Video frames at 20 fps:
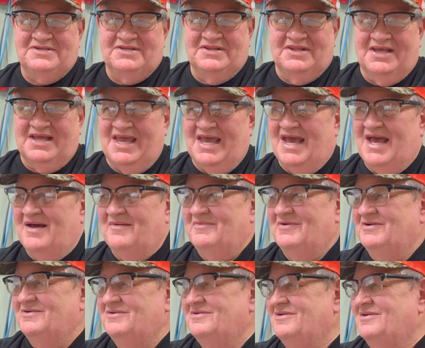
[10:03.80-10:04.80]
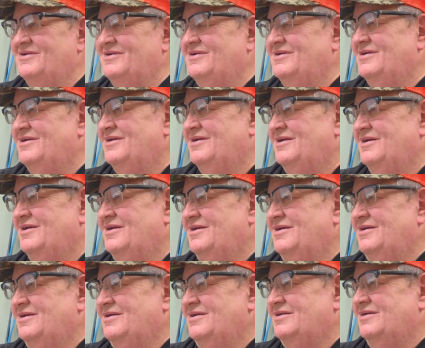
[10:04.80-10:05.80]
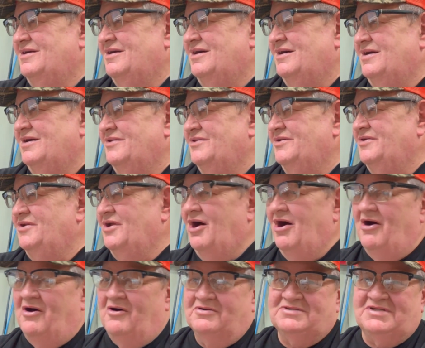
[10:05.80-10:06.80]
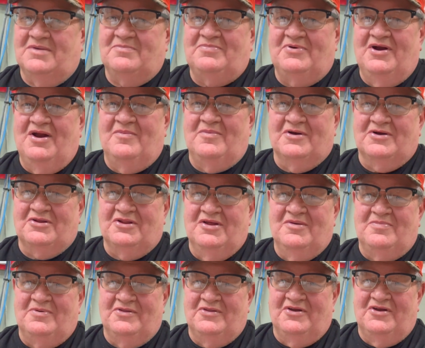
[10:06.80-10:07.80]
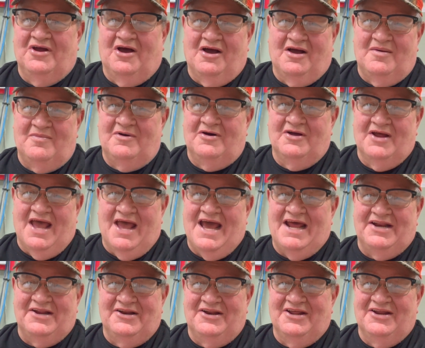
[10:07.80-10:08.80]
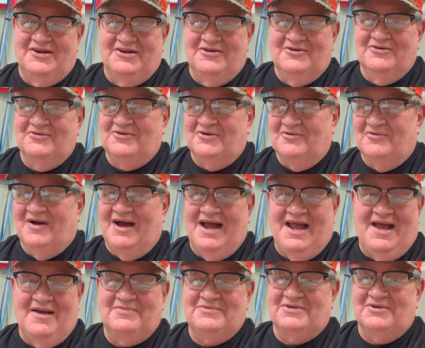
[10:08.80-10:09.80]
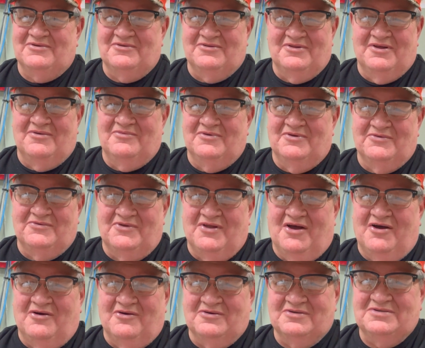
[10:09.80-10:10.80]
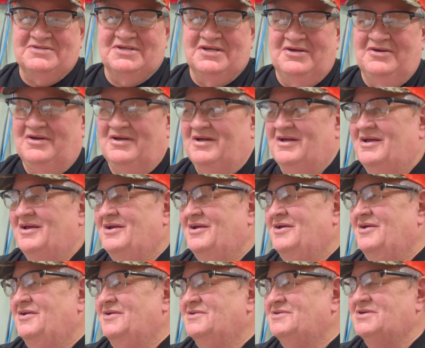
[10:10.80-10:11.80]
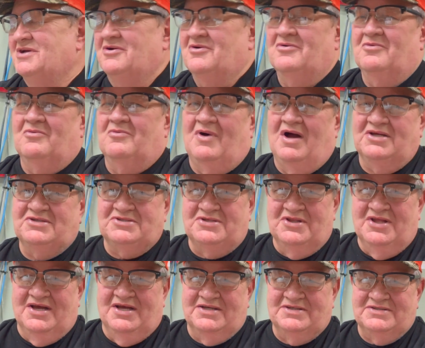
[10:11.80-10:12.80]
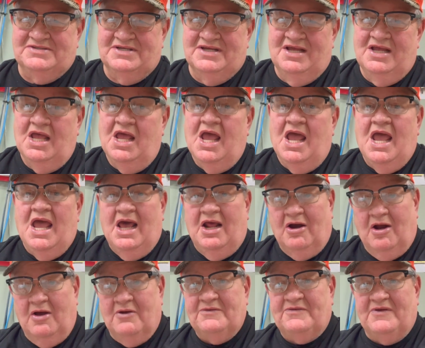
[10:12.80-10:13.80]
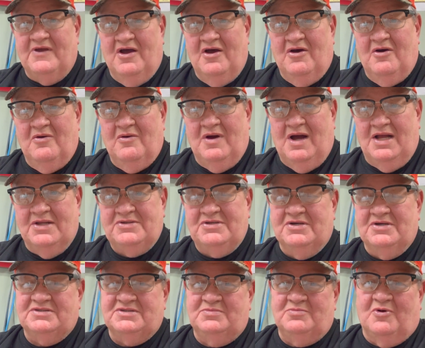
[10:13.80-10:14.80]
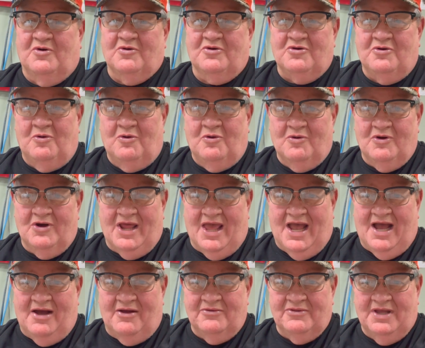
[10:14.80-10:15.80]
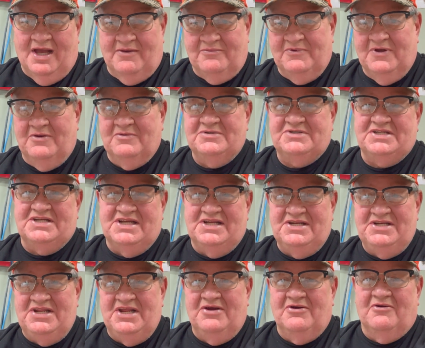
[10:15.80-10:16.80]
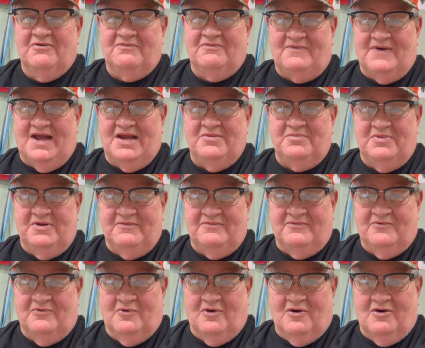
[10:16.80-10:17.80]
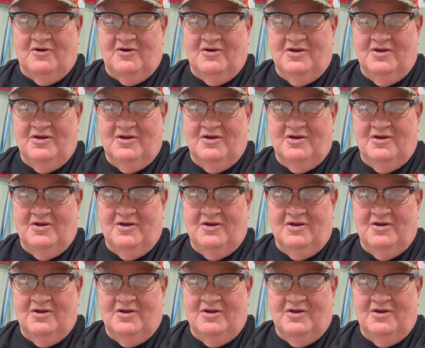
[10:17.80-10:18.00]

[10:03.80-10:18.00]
and the cabin, the dogs. I put up a clip of the dog. I'm going to add it in here too. I absolutely love those dogs. So watch this. And also, I took some more corn out. I've never seen deer fight before.